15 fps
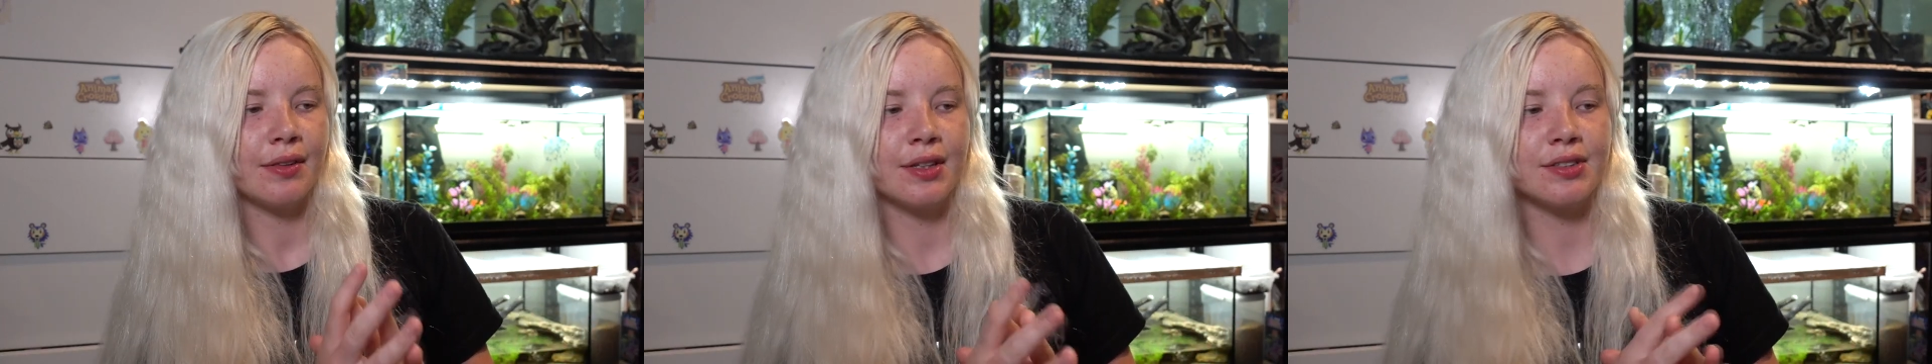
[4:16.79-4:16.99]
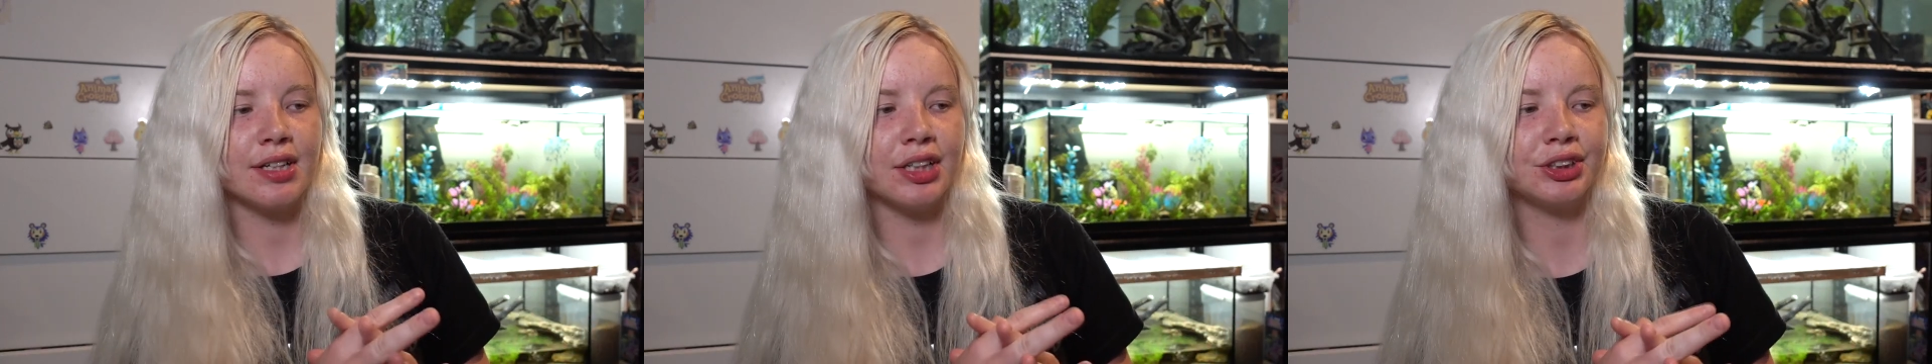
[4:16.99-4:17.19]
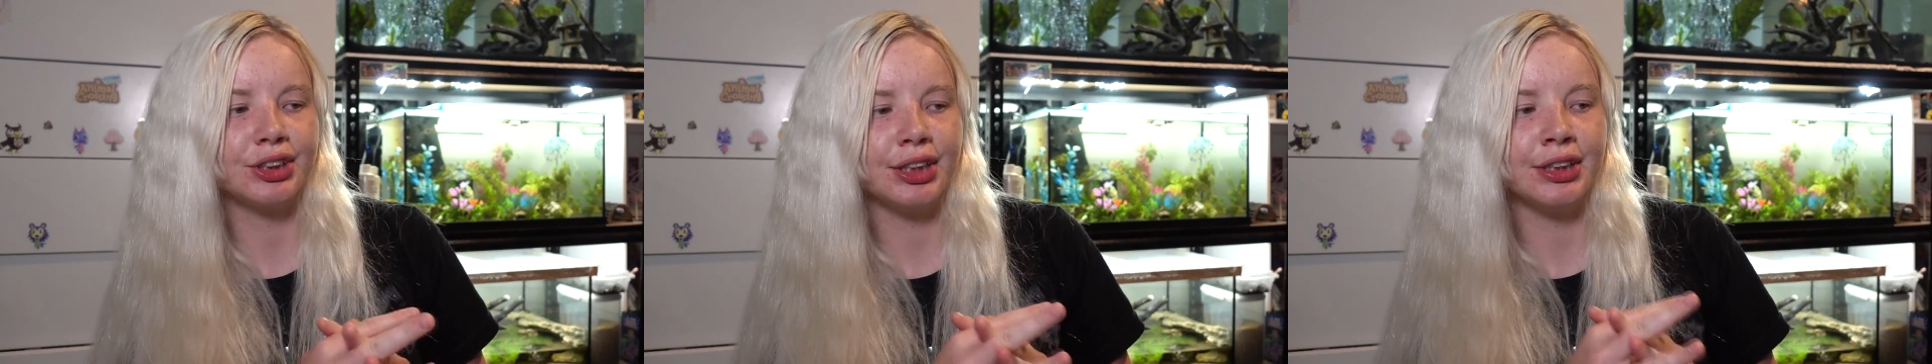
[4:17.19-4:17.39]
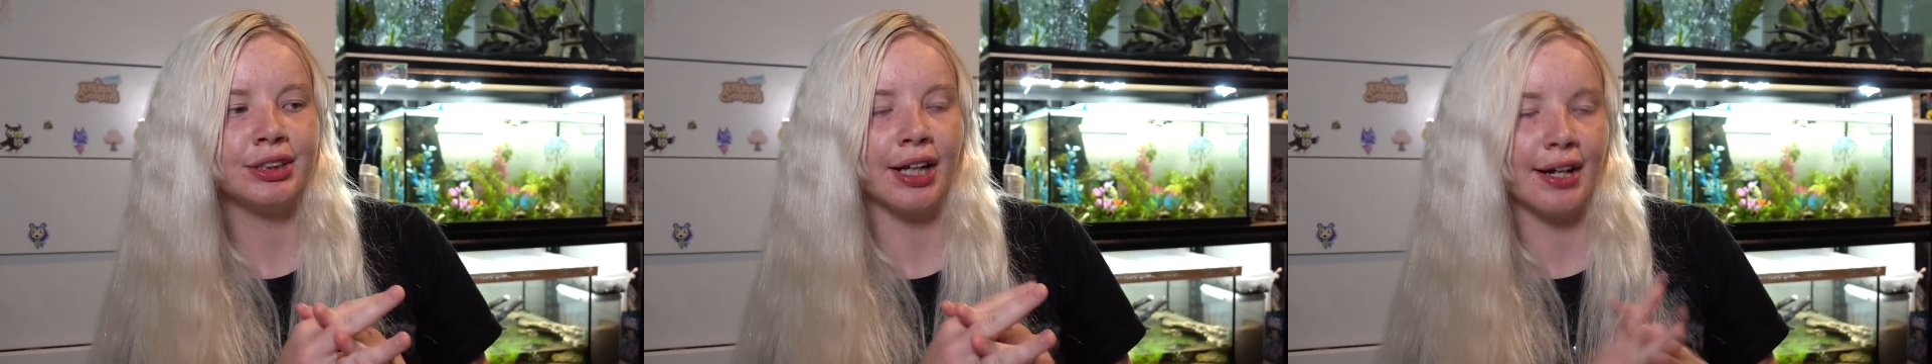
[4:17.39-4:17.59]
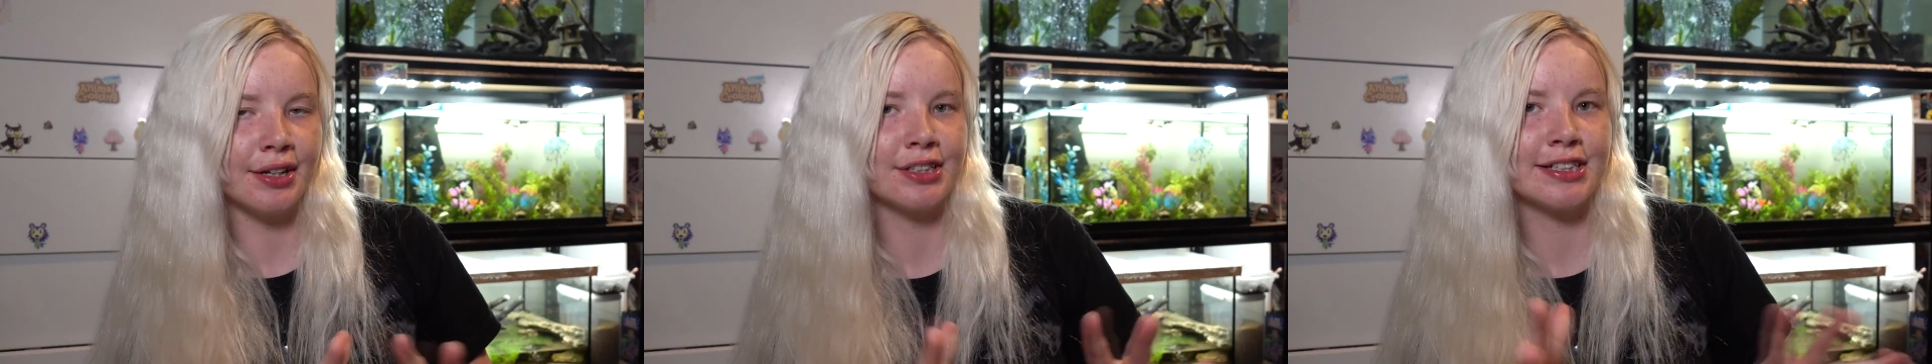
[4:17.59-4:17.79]
This actually
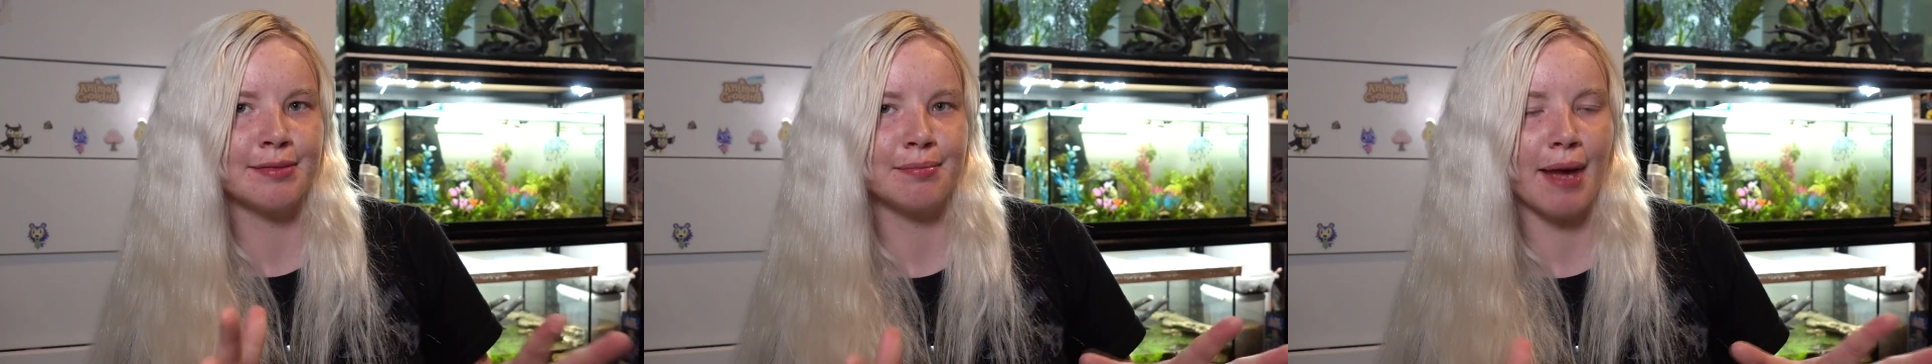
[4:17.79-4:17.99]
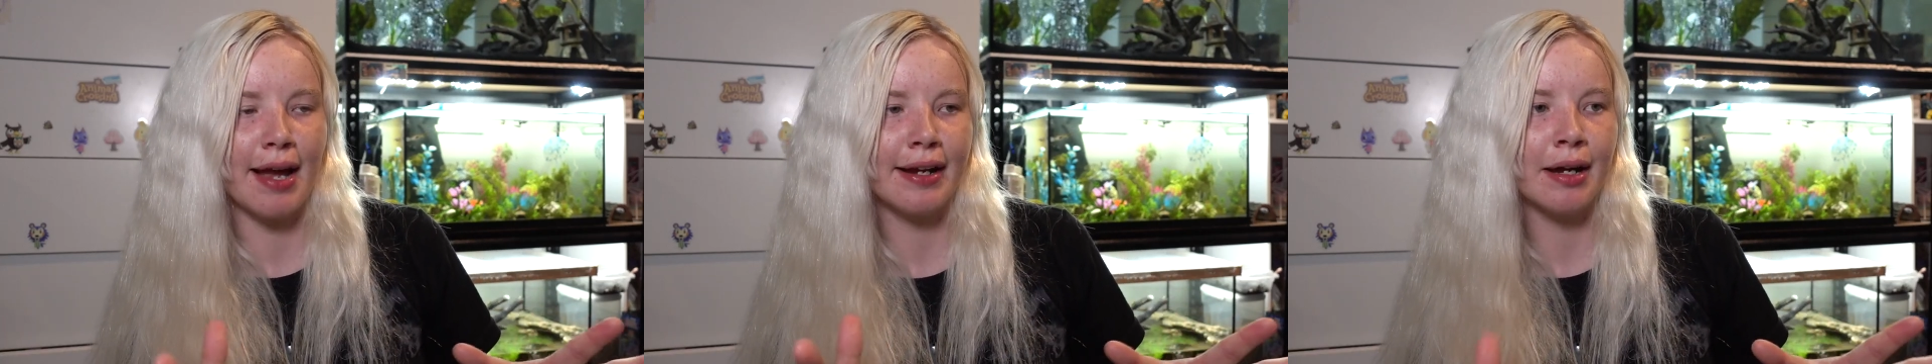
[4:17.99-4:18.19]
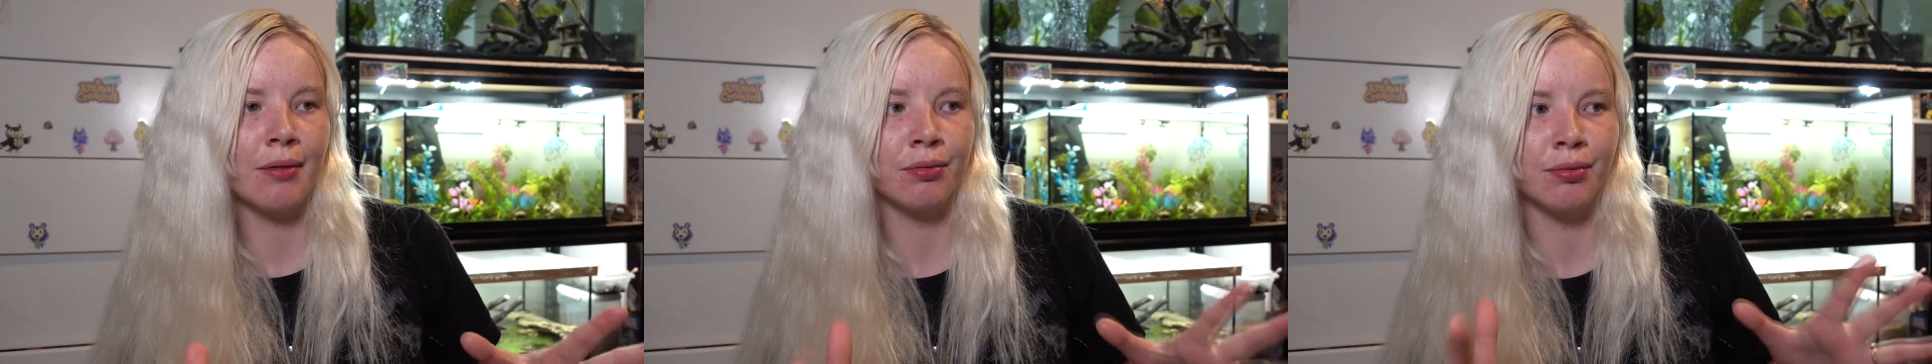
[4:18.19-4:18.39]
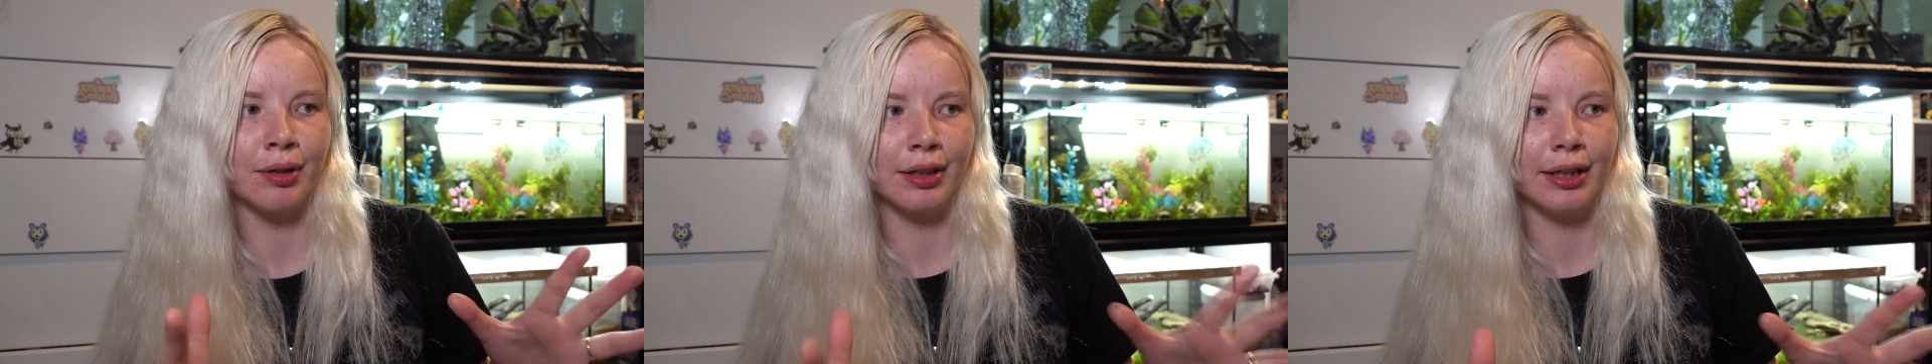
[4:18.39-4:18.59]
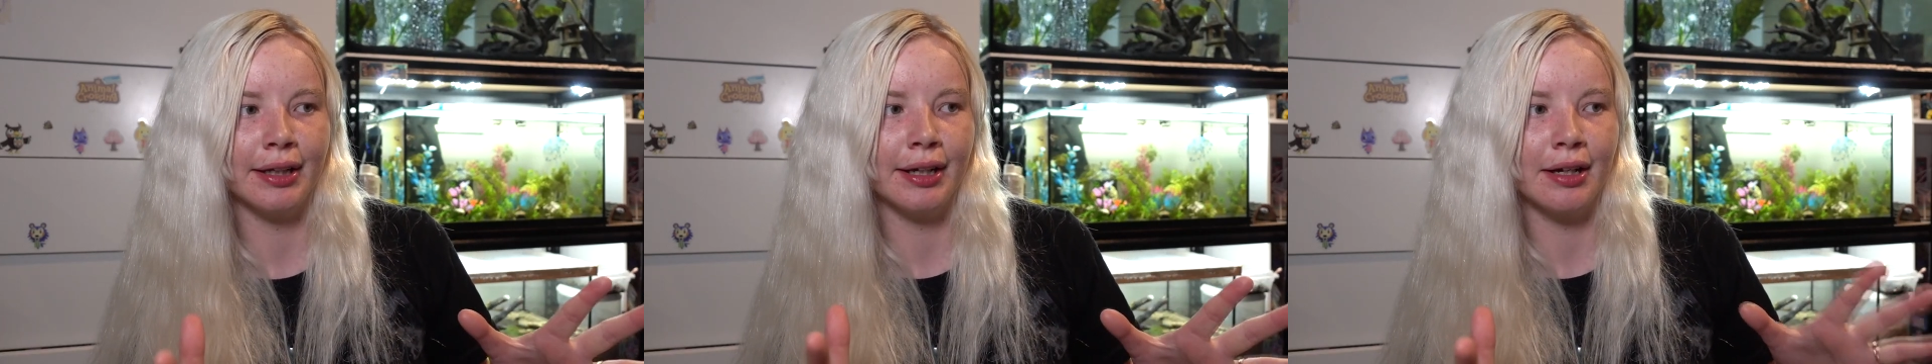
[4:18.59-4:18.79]
does make a
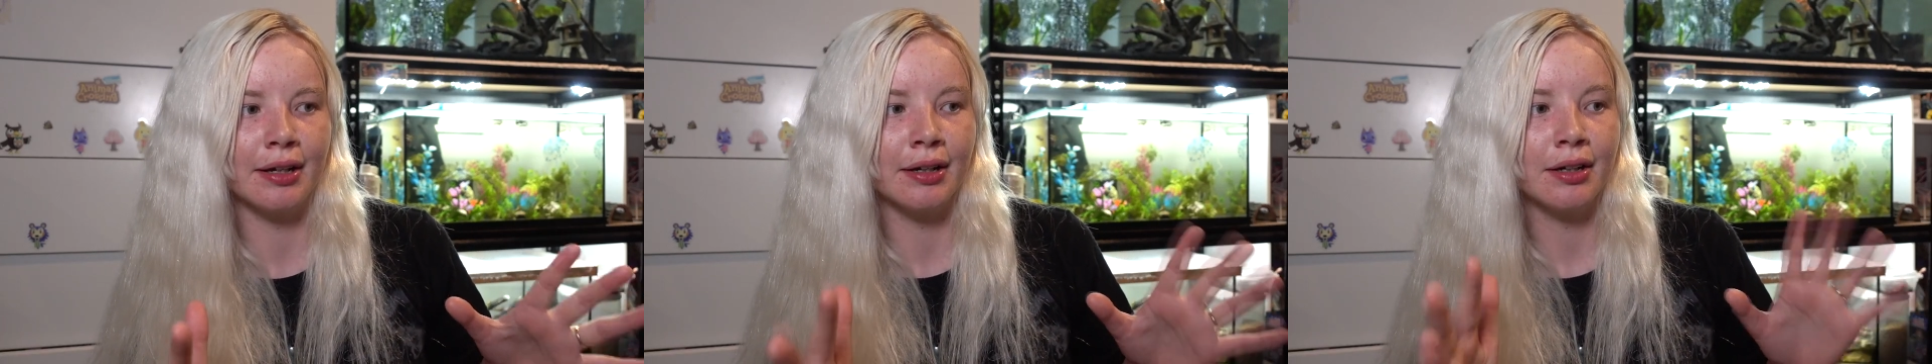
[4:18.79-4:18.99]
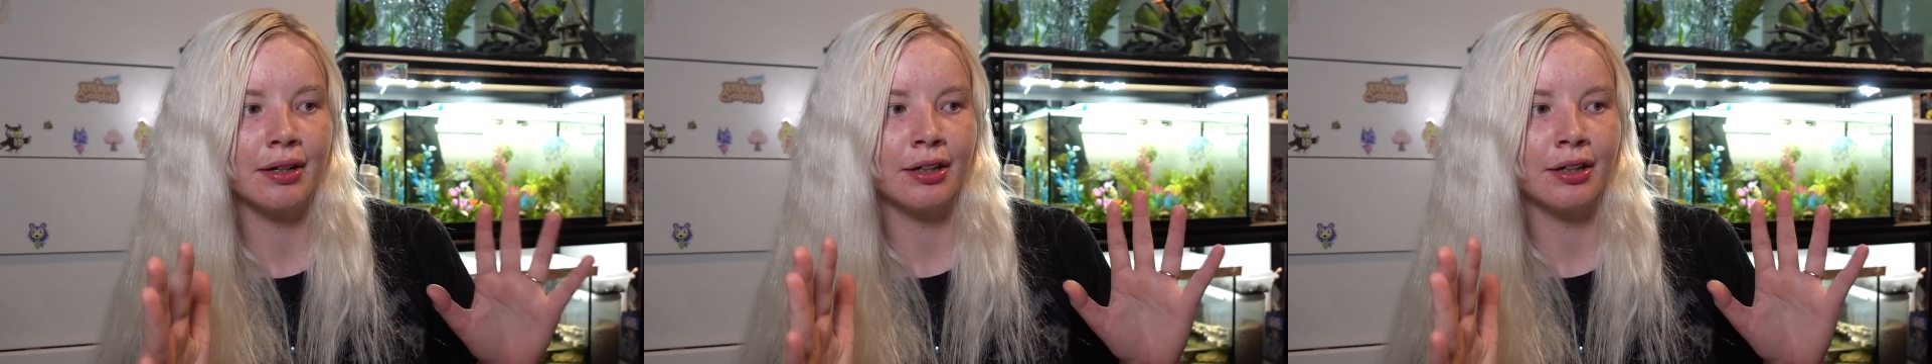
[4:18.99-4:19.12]
really